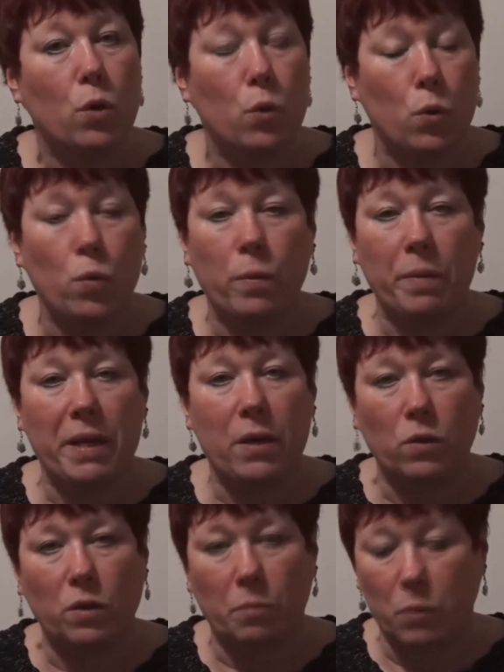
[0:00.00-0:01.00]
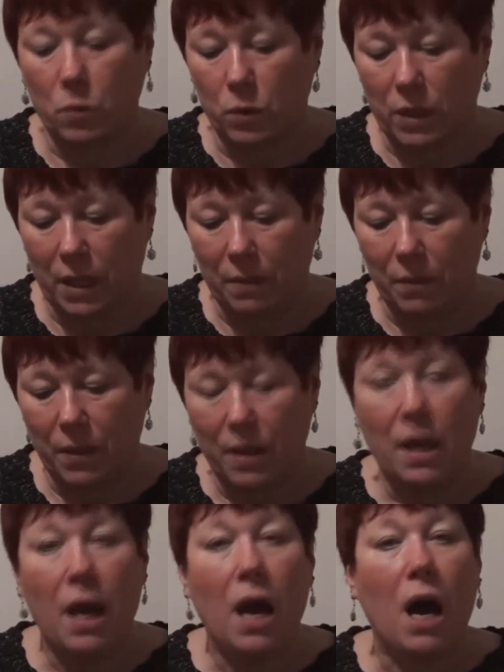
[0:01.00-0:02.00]
who will be your supporter.
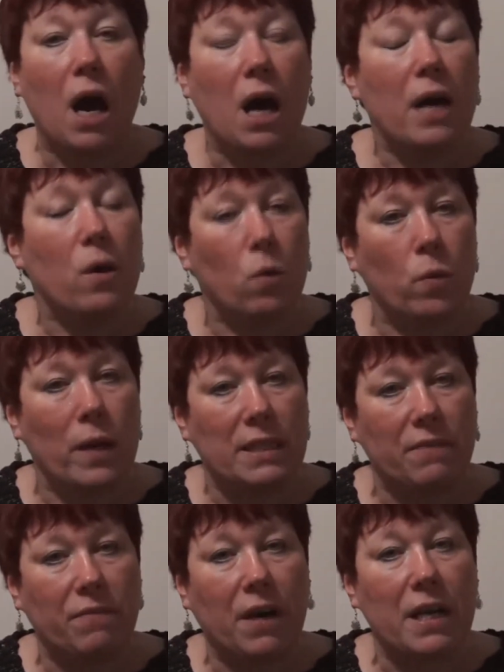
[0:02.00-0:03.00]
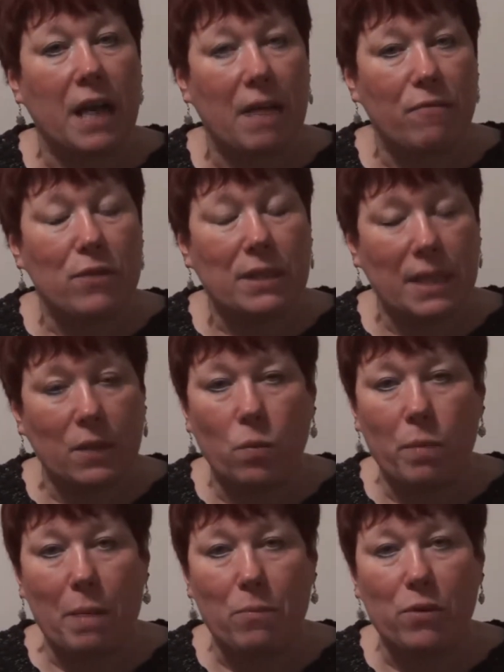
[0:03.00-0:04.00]
I always invite every single
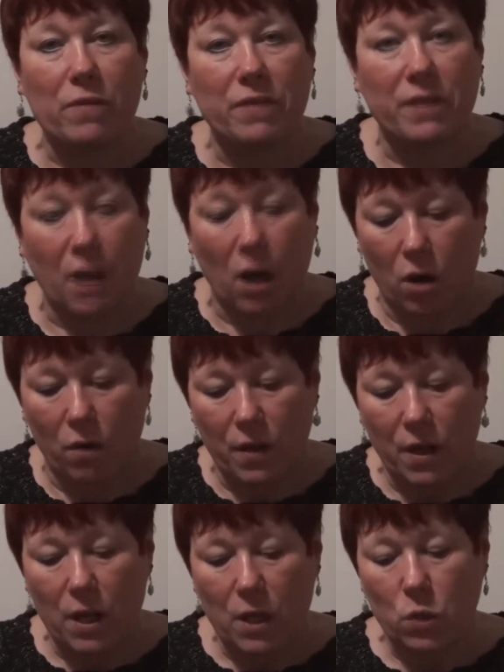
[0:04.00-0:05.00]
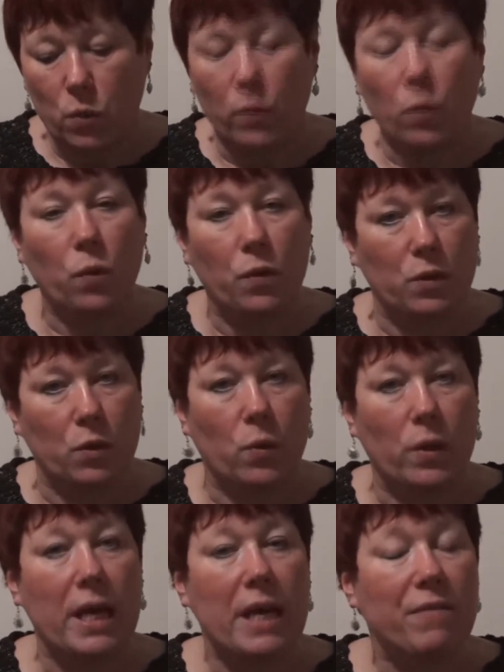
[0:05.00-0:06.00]
member of staff to an author
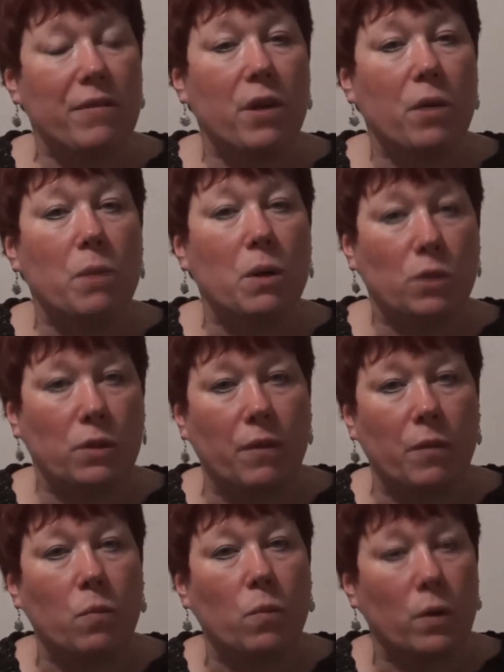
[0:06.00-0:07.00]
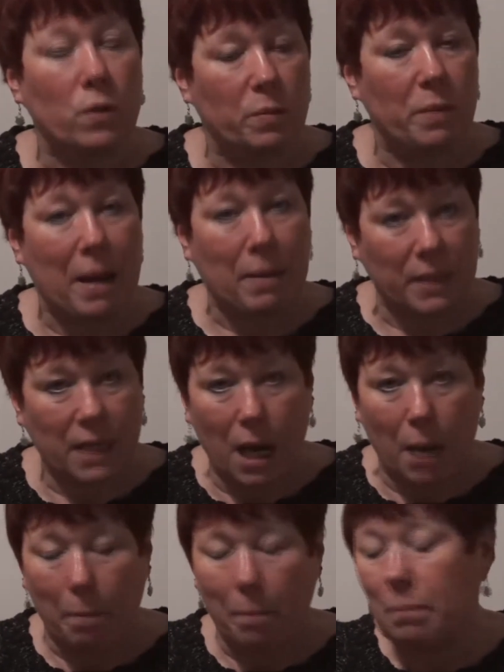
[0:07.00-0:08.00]
talk, even though most of them won't be able to
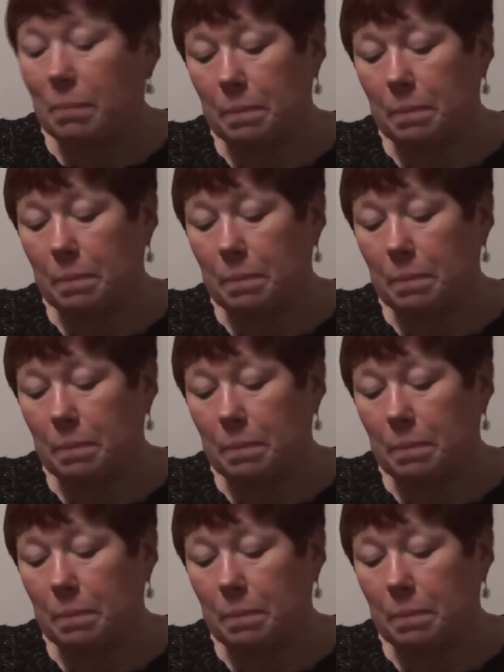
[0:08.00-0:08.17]
come.